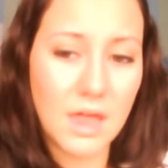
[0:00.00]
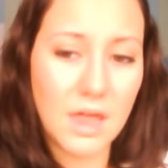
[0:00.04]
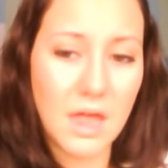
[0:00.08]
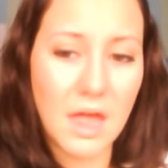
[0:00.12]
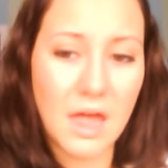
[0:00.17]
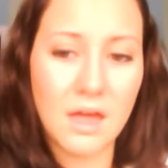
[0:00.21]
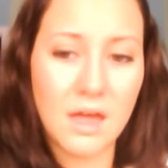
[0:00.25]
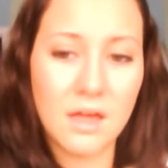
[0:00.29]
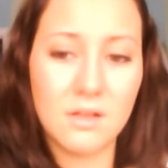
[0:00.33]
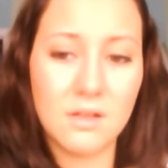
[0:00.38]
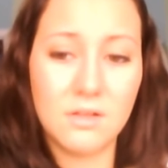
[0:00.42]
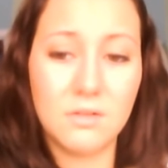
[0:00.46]

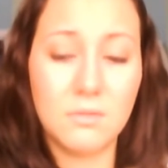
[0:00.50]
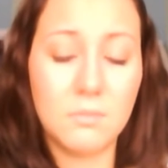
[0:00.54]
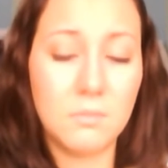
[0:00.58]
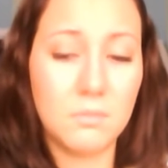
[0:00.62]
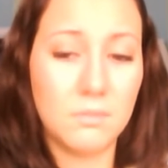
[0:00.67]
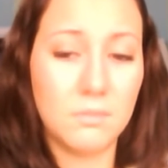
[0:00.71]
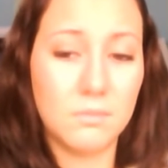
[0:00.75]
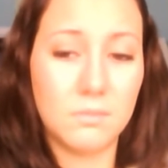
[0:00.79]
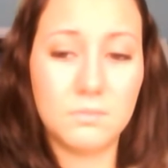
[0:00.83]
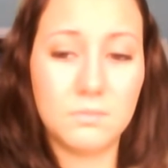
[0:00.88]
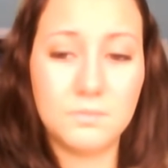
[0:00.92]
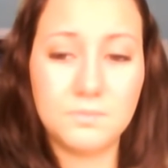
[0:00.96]

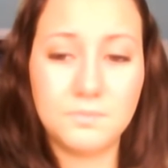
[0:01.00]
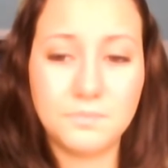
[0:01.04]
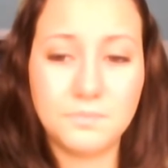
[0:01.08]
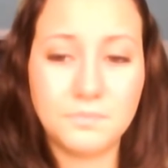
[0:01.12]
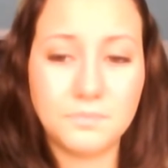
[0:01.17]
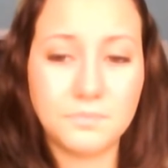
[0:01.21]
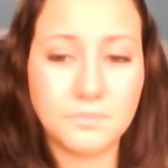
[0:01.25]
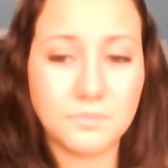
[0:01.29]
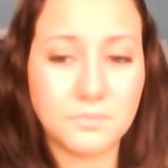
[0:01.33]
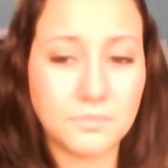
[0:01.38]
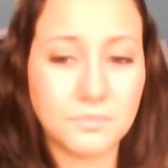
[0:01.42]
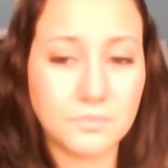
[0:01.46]
And
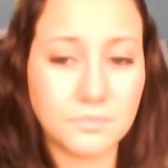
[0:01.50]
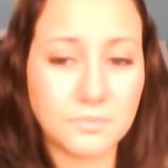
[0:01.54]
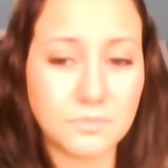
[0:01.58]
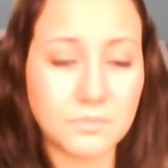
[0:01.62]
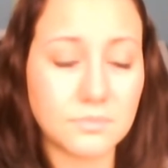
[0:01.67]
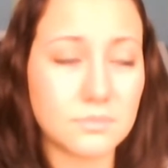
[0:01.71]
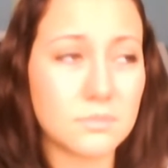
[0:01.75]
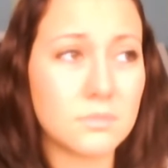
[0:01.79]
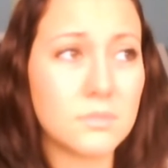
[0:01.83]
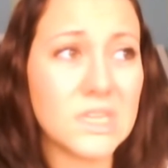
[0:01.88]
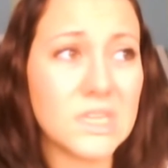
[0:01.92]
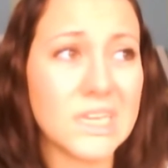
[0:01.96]

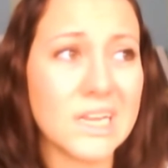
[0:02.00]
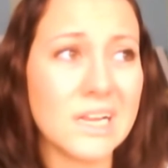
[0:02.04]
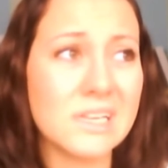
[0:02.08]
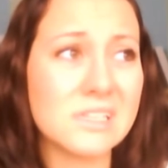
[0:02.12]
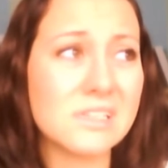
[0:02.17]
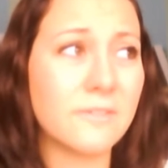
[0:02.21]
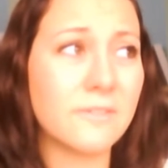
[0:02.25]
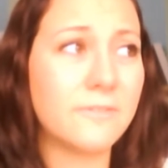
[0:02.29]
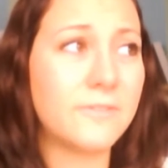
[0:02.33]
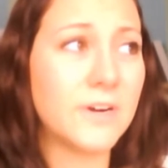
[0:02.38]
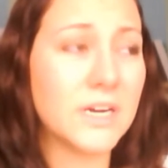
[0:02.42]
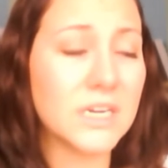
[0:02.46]

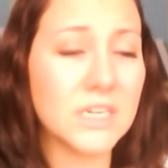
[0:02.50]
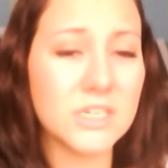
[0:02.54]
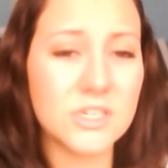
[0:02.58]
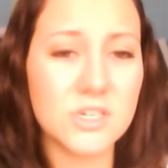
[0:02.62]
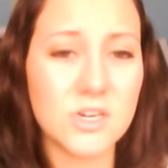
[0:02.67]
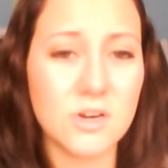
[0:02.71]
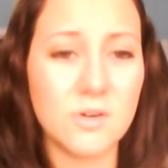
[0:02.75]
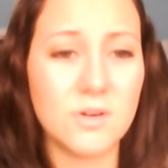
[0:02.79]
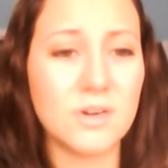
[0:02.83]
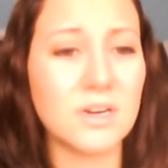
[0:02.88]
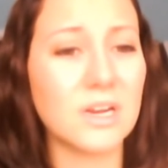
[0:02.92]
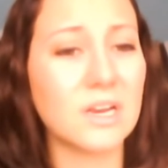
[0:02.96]
it's a funny
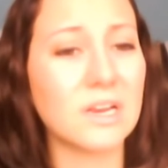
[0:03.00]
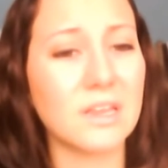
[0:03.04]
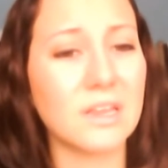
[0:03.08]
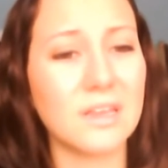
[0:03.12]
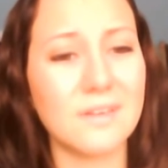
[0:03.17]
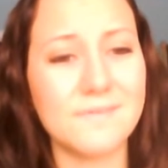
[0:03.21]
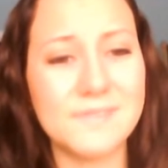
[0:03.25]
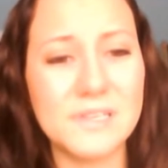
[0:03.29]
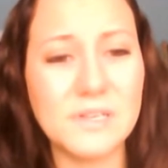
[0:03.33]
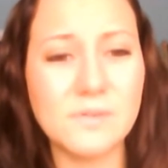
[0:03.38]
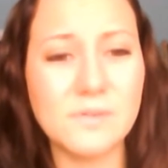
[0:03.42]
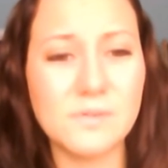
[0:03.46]
show, and it
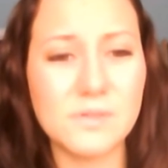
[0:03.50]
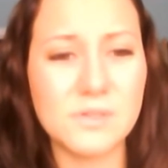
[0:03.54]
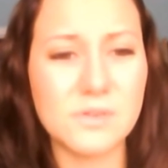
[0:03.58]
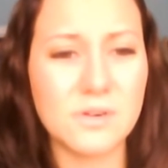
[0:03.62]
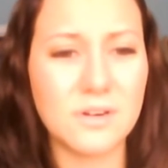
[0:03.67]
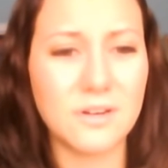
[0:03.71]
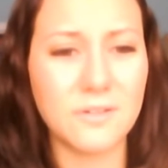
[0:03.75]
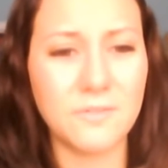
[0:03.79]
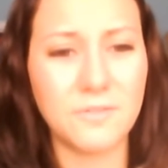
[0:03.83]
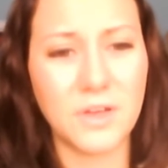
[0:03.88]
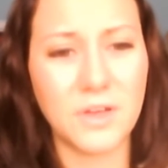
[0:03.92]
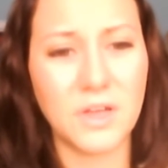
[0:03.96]
gives you
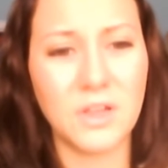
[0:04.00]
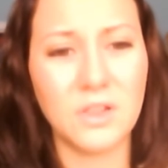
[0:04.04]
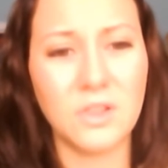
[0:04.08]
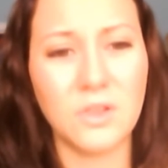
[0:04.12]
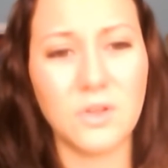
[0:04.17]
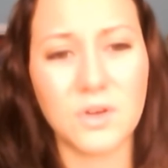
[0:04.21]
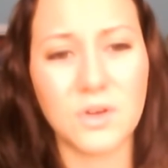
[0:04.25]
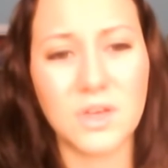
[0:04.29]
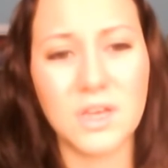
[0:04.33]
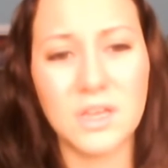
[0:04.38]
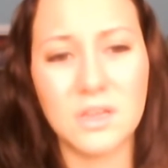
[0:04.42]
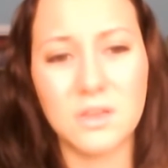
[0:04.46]
sort of a
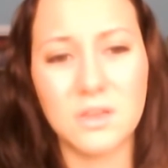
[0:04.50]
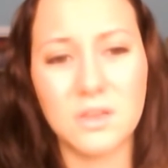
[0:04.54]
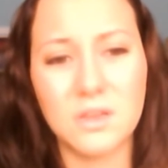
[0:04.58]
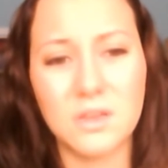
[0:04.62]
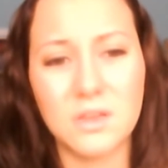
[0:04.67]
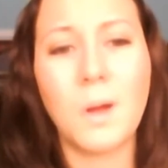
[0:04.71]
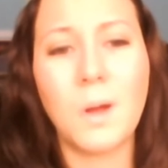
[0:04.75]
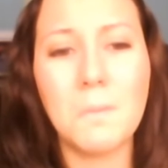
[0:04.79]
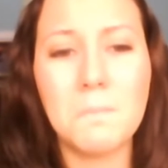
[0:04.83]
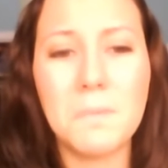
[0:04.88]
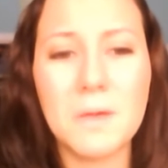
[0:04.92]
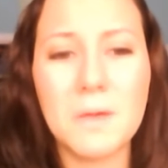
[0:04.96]
look into
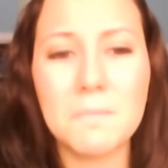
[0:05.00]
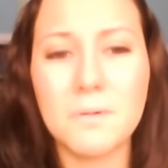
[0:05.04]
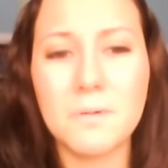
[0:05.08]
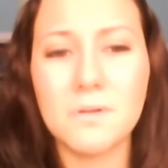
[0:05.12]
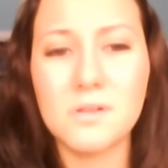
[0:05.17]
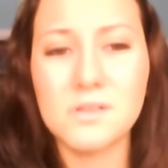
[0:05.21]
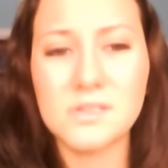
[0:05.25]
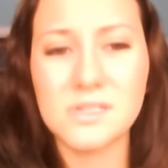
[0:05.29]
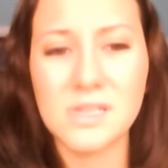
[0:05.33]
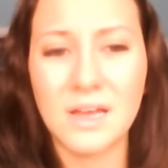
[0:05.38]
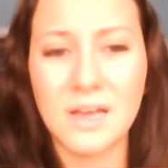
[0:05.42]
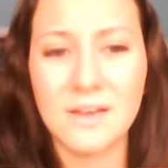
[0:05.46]
what
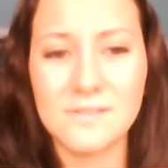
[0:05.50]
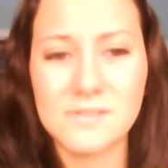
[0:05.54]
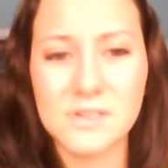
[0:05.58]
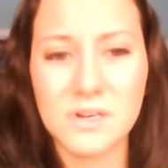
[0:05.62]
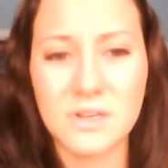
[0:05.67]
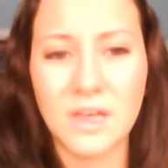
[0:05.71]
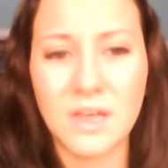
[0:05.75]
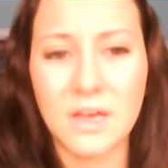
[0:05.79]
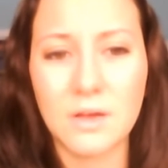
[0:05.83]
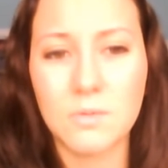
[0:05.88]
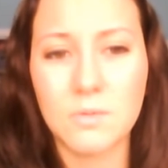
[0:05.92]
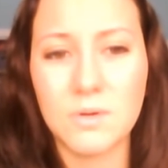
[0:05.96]
people's lives
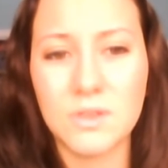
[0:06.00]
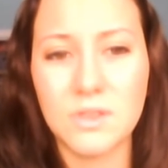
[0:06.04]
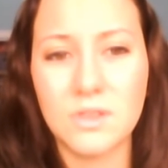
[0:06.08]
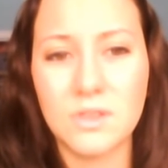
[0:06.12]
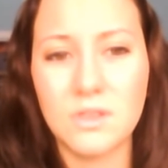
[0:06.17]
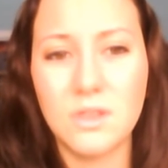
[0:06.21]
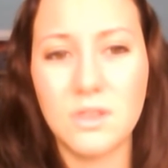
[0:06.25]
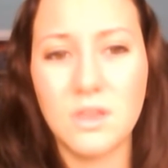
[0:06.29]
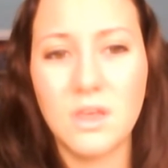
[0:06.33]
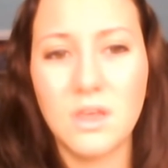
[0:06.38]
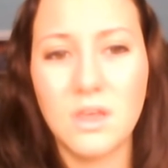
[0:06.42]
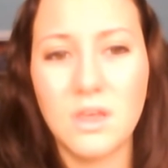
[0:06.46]
are like
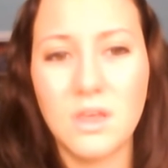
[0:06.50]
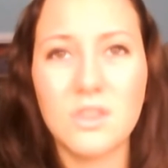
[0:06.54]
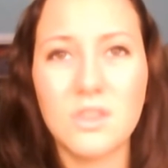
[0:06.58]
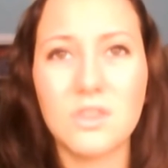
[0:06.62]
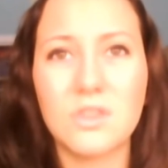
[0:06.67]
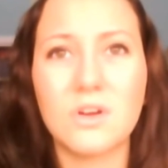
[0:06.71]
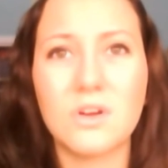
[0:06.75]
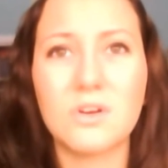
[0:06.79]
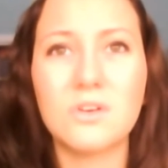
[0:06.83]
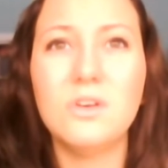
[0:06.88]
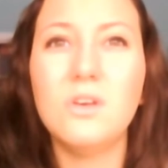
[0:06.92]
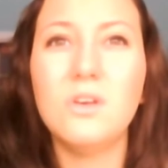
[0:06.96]
when
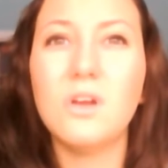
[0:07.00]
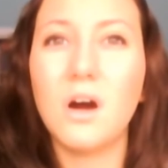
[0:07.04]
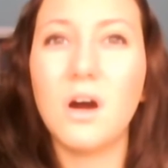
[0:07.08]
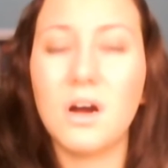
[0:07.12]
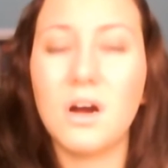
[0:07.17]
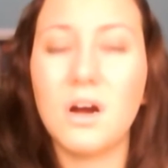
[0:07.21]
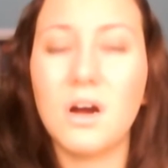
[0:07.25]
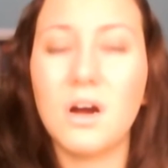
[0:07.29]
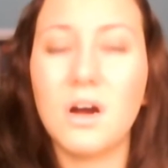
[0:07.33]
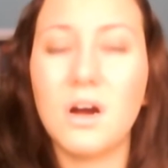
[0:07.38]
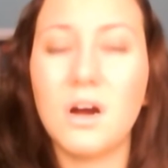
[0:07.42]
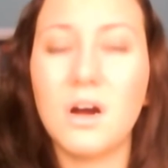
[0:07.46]
they're
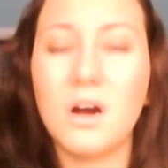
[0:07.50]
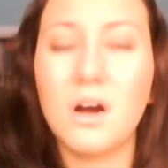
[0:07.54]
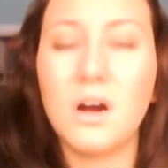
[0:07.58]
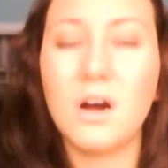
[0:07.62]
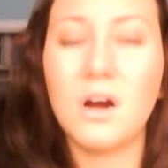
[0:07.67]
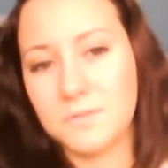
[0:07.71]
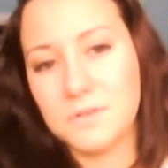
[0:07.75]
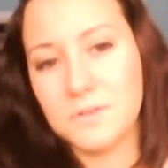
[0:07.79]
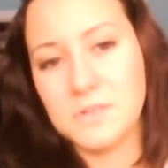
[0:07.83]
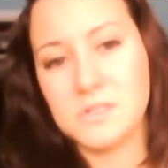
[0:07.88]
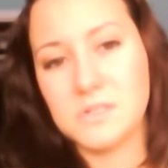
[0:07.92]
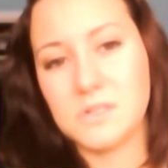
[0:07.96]
not as well
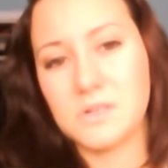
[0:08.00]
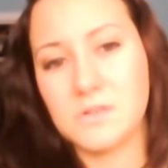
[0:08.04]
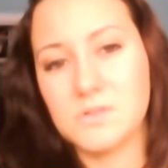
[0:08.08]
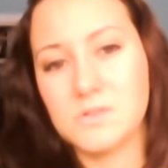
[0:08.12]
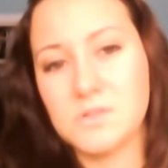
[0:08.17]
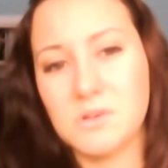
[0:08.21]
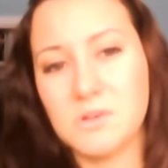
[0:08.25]
off as you.